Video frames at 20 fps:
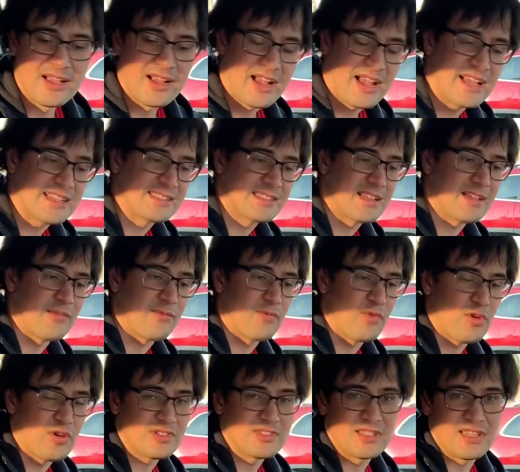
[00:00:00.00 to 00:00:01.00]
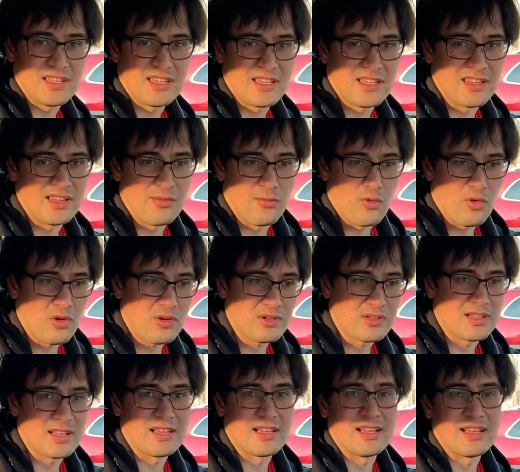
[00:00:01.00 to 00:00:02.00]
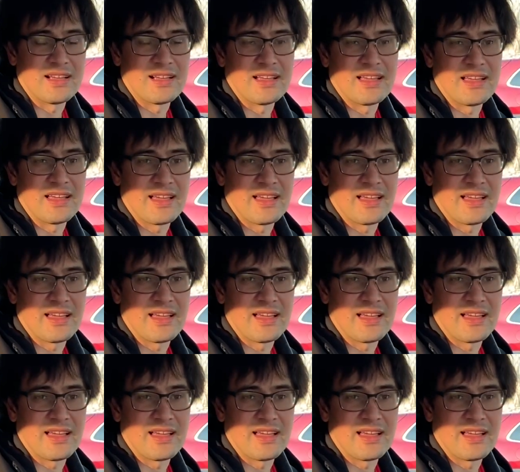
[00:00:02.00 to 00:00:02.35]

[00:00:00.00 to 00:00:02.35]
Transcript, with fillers: has first in the world uh,